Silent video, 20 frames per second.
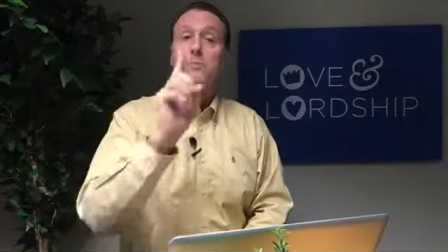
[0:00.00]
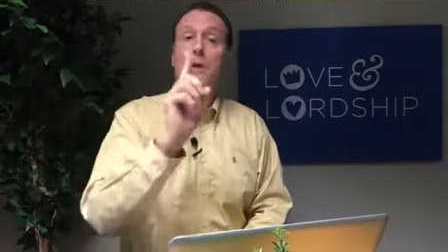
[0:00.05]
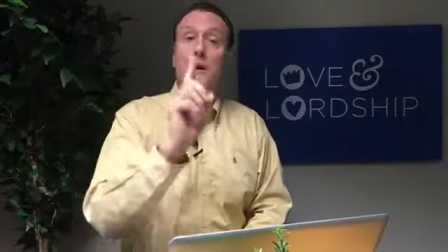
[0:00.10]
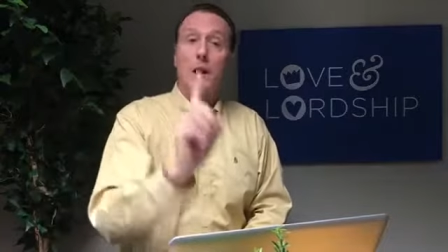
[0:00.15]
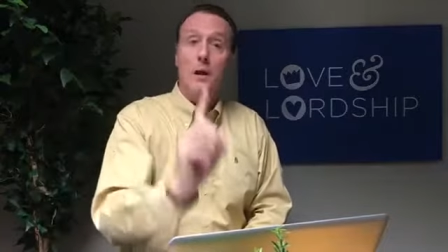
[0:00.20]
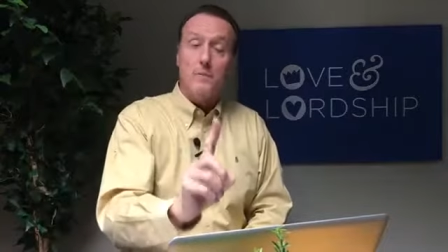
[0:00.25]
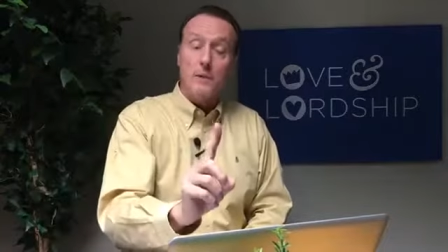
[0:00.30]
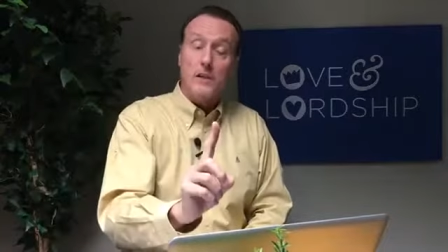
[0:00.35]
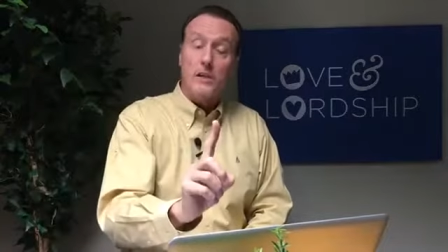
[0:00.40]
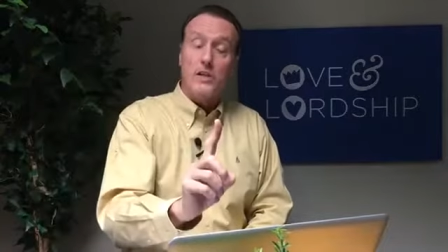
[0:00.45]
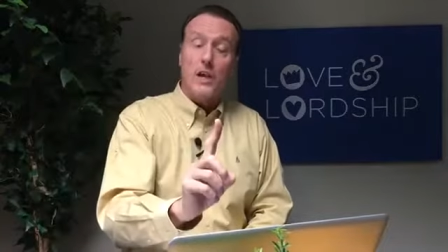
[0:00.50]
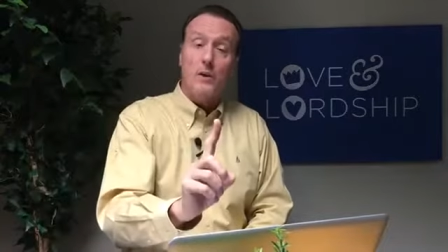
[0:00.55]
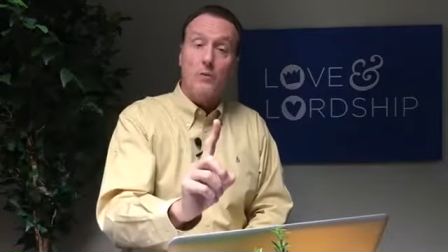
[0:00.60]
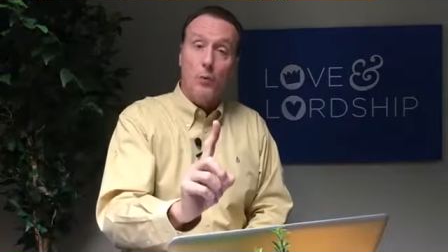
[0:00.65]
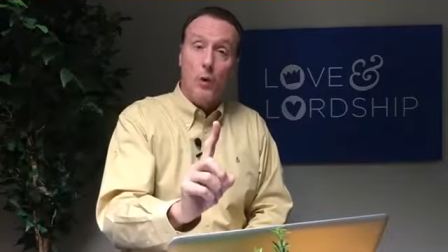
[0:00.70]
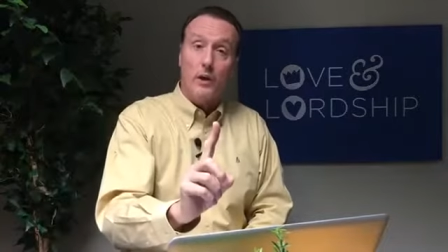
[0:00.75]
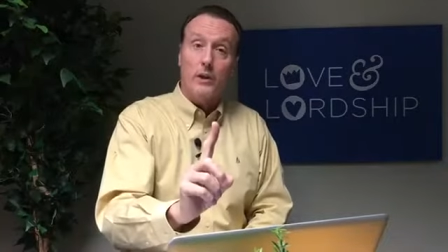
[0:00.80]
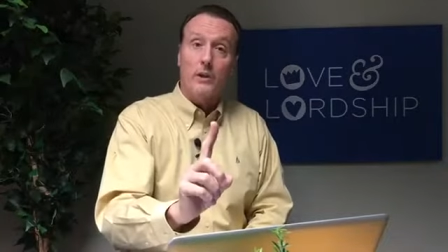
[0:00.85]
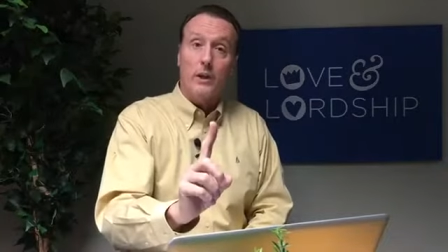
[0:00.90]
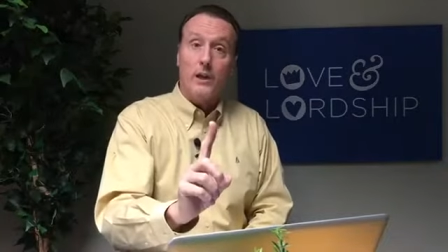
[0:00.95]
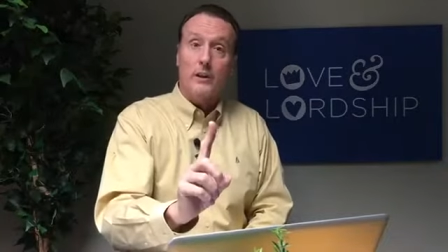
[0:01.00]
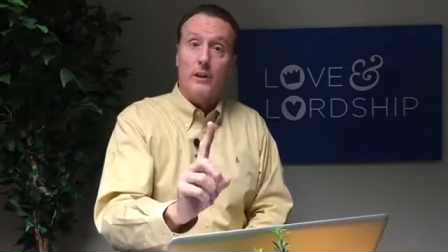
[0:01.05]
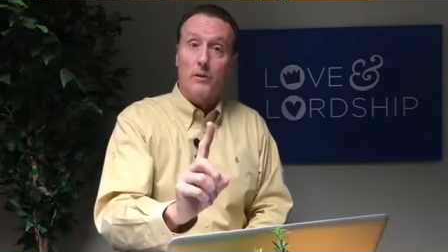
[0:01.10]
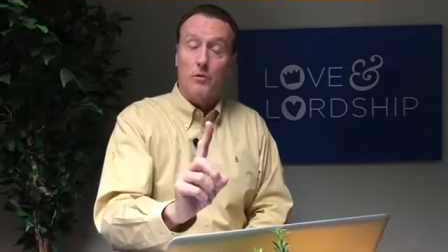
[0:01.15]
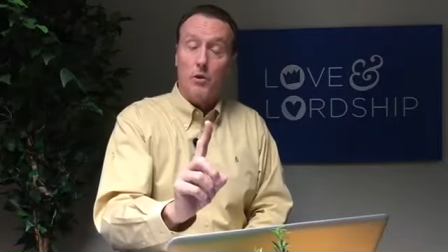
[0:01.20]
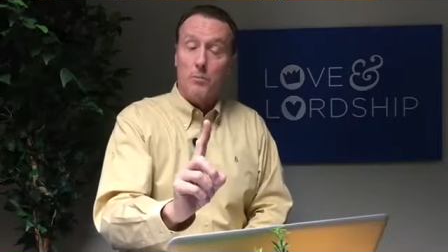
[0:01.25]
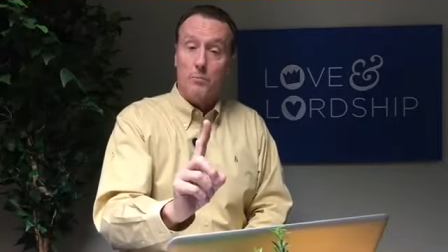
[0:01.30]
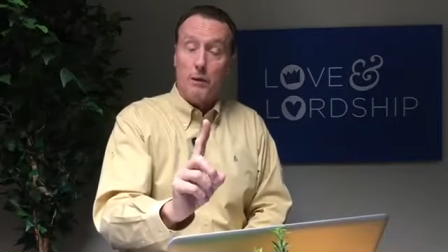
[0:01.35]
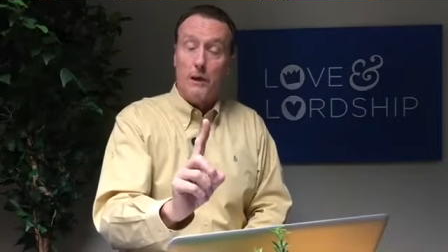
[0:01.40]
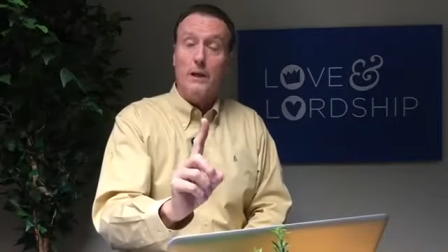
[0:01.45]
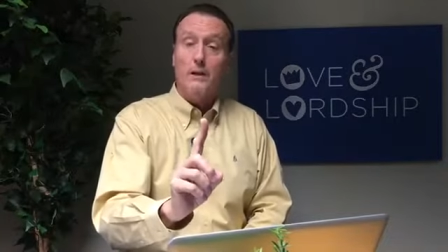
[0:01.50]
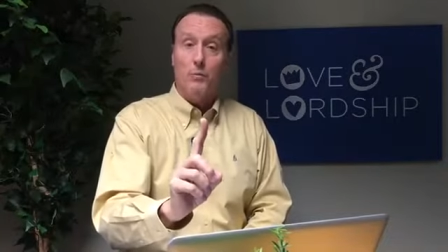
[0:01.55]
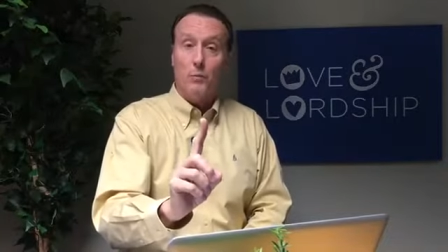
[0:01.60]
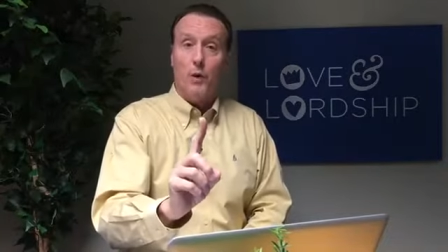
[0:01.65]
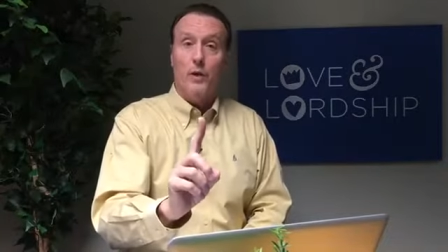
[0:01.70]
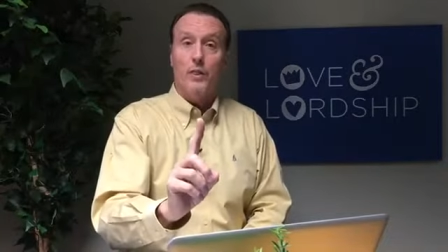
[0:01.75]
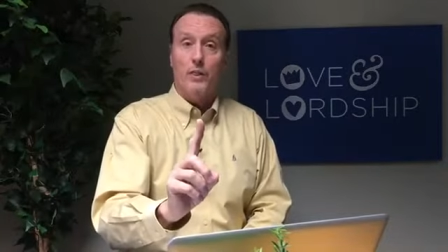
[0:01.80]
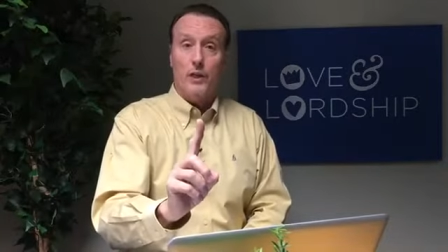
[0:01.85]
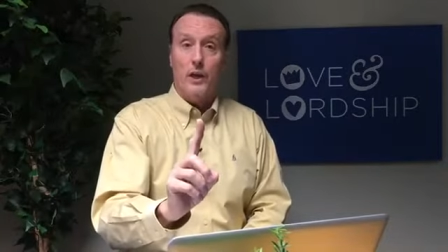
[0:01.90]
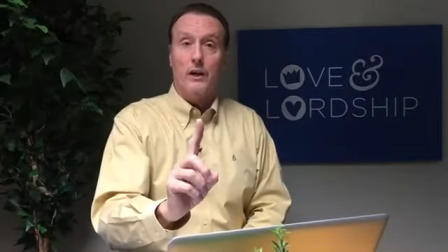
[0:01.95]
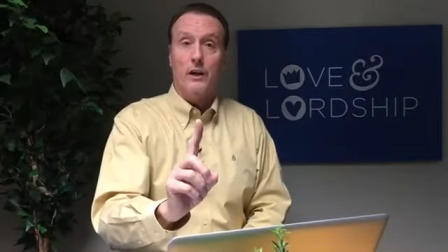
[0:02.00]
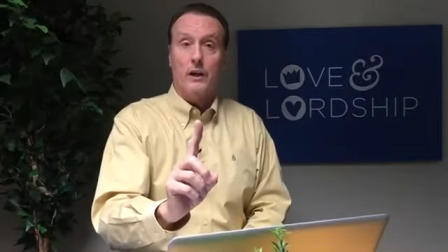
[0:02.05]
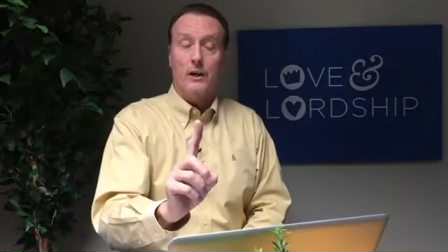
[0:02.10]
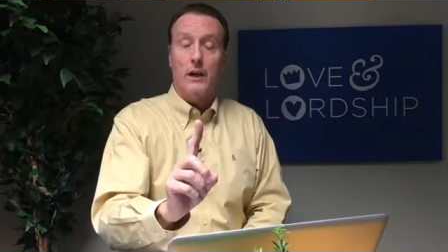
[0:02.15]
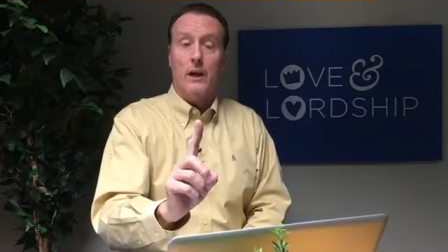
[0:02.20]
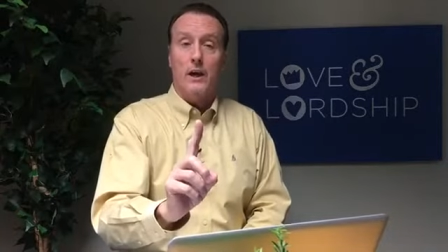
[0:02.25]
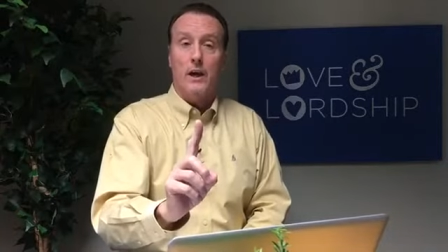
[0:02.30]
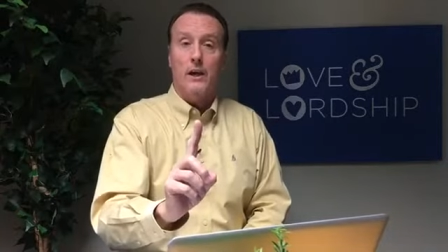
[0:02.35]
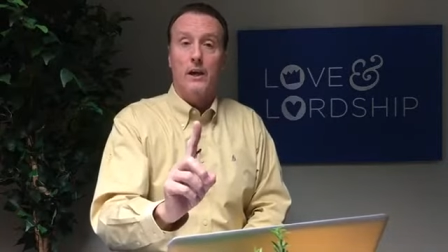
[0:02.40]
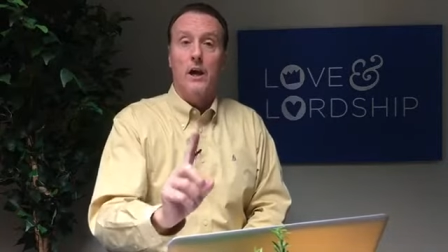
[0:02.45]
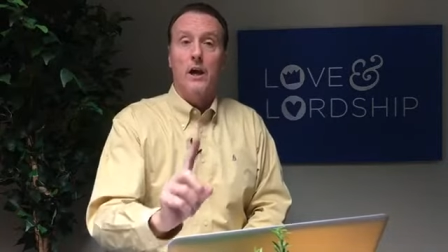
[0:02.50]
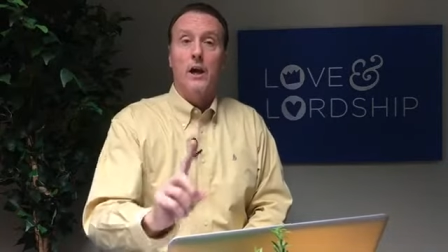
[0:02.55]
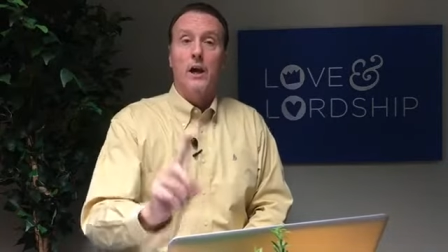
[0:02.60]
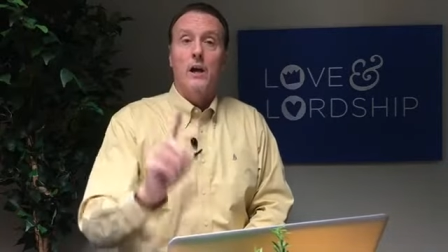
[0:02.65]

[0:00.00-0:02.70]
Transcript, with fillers: But let me say one thing, repeat one thing again.